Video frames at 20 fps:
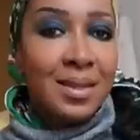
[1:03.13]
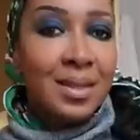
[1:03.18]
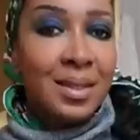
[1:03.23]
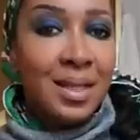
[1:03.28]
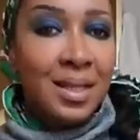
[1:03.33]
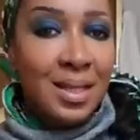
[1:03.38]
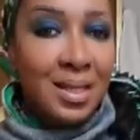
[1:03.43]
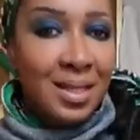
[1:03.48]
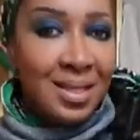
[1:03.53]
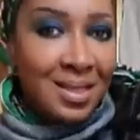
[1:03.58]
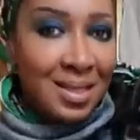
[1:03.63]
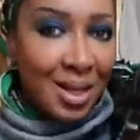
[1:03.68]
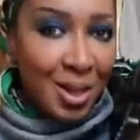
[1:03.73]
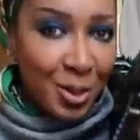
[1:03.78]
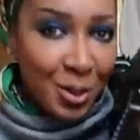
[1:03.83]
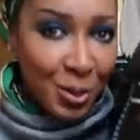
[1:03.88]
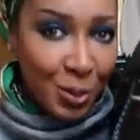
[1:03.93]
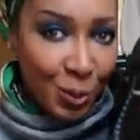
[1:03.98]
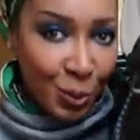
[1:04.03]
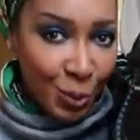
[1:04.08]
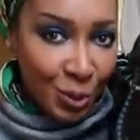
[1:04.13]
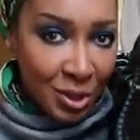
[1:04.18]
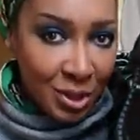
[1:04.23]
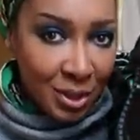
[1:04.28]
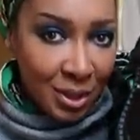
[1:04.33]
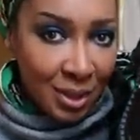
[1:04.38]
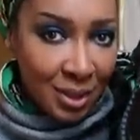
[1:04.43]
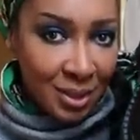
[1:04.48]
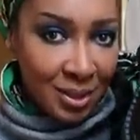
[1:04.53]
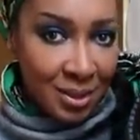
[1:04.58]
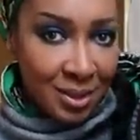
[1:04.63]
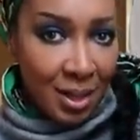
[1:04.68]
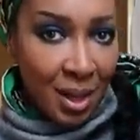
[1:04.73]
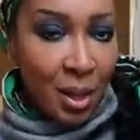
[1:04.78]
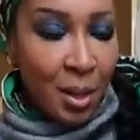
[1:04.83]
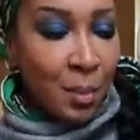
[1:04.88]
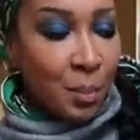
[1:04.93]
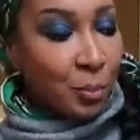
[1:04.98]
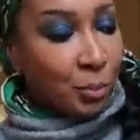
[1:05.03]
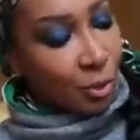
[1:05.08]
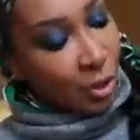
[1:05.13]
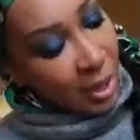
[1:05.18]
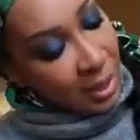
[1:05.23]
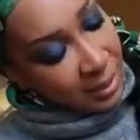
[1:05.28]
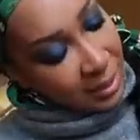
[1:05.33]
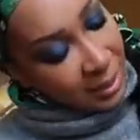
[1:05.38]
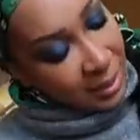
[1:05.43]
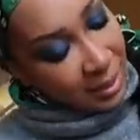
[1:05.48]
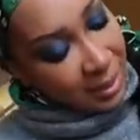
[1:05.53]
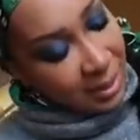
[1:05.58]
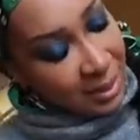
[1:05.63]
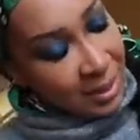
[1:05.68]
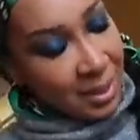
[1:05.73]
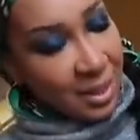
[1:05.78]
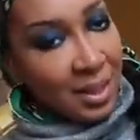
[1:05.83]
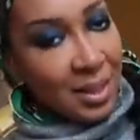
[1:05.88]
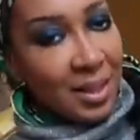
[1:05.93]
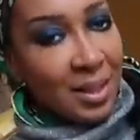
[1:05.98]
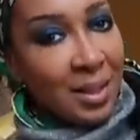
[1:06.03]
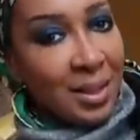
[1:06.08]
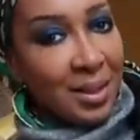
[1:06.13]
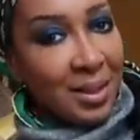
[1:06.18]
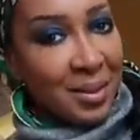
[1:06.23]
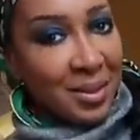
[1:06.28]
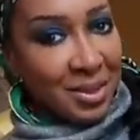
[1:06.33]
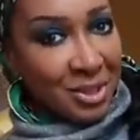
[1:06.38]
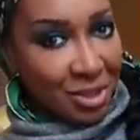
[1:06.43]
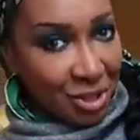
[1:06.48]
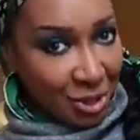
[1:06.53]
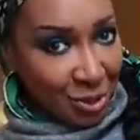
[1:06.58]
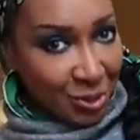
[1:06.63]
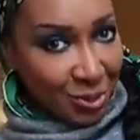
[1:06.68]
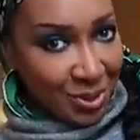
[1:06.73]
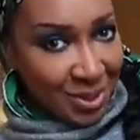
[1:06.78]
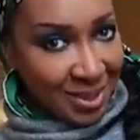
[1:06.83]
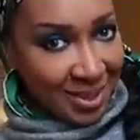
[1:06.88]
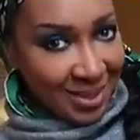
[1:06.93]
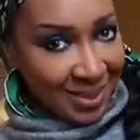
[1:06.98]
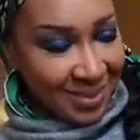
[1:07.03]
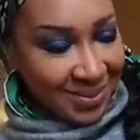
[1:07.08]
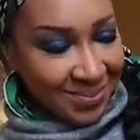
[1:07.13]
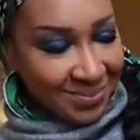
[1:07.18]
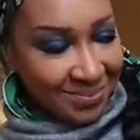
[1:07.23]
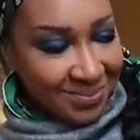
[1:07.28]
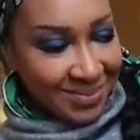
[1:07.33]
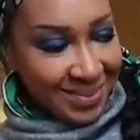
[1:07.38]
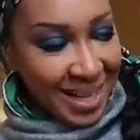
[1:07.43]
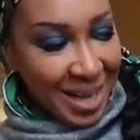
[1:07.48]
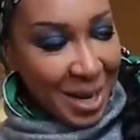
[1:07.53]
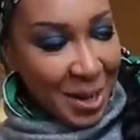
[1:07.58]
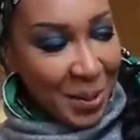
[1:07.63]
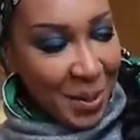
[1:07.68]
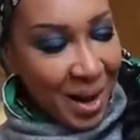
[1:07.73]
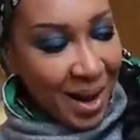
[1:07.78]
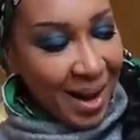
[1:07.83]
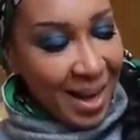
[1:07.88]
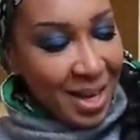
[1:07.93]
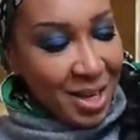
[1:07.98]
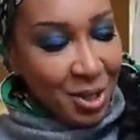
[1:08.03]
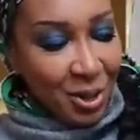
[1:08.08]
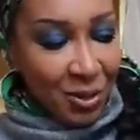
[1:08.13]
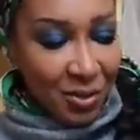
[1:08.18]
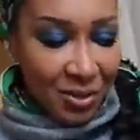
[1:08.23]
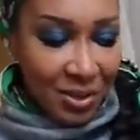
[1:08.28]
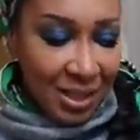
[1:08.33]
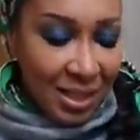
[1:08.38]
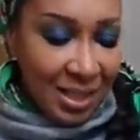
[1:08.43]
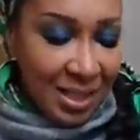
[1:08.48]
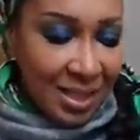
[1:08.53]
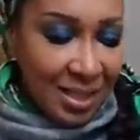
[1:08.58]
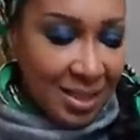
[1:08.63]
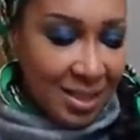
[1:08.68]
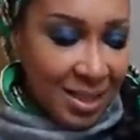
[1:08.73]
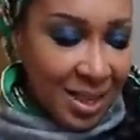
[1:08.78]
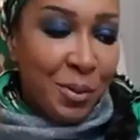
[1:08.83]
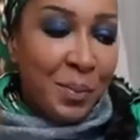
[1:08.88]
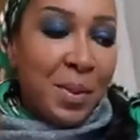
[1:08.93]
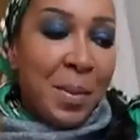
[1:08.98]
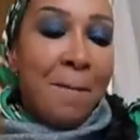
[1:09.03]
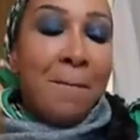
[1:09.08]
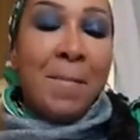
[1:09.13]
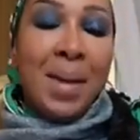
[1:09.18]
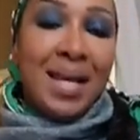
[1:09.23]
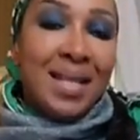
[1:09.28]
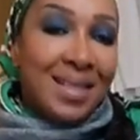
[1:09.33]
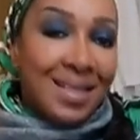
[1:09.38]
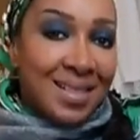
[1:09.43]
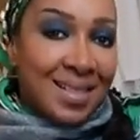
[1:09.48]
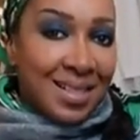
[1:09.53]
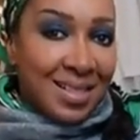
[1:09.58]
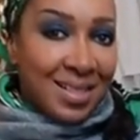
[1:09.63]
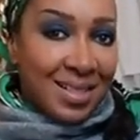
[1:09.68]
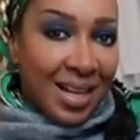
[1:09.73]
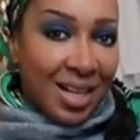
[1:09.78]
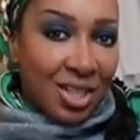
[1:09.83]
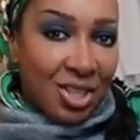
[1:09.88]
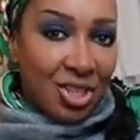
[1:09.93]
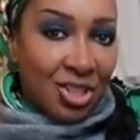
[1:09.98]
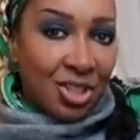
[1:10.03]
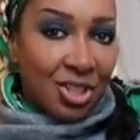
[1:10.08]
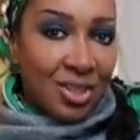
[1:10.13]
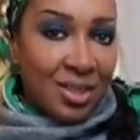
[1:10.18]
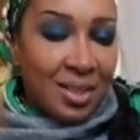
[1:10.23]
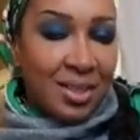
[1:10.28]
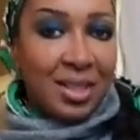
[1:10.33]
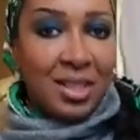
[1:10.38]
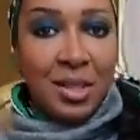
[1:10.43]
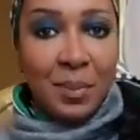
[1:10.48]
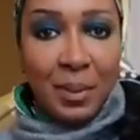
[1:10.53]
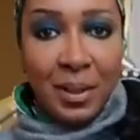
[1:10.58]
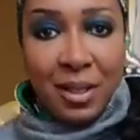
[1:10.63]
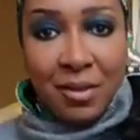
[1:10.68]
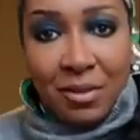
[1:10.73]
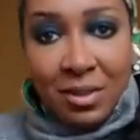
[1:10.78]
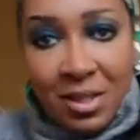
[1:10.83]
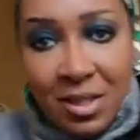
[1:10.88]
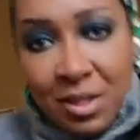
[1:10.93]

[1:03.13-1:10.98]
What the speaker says: These gorgeous Prada shoes. Now, I got these from the men's section. Can you believe it?